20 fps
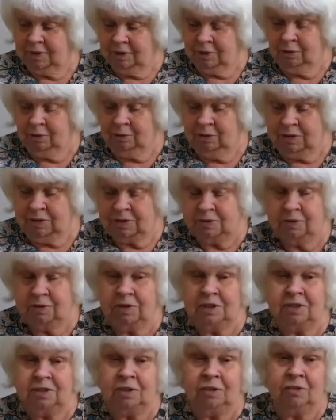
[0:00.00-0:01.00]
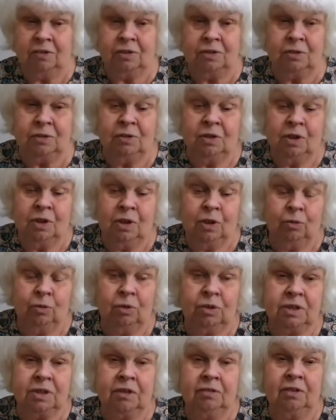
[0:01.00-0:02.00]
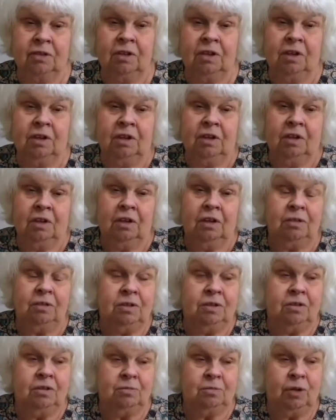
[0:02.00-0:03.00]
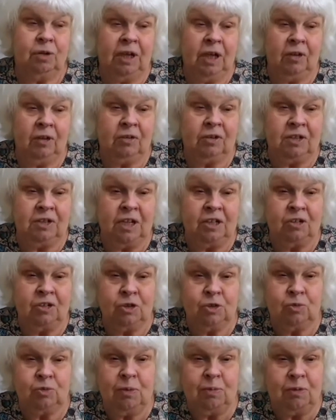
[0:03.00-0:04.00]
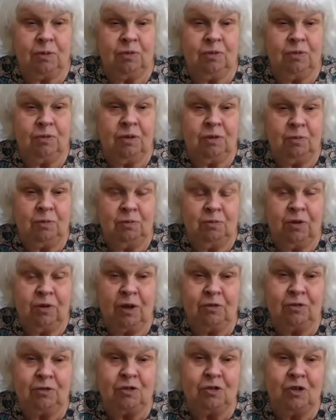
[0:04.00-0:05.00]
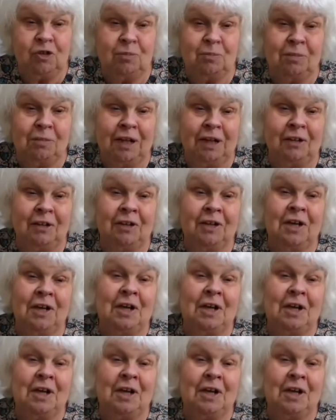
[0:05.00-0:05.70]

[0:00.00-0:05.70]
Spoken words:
all these guns and whatever, and bring out the dangerous weapon of the fife and drum band,